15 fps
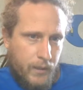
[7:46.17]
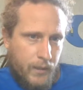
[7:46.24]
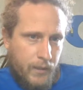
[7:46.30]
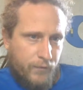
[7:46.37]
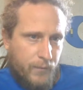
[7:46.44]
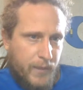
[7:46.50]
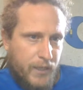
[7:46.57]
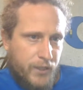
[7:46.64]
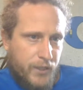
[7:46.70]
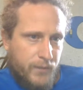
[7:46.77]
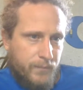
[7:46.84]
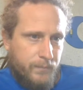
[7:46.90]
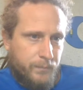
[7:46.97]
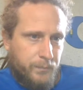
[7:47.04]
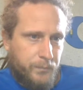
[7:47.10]

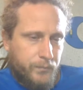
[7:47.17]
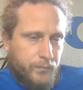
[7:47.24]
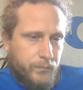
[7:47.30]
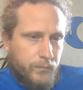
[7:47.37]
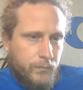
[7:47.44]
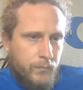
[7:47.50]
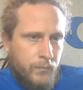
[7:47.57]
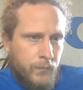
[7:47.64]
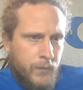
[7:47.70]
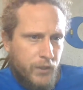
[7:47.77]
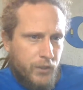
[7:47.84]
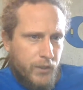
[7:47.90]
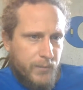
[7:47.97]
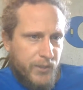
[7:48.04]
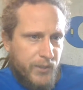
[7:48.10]
information
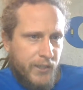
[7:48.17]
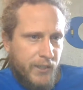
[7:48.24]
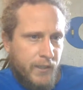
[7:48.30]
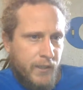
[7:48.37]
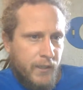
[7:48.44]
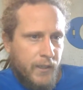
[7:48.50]
description.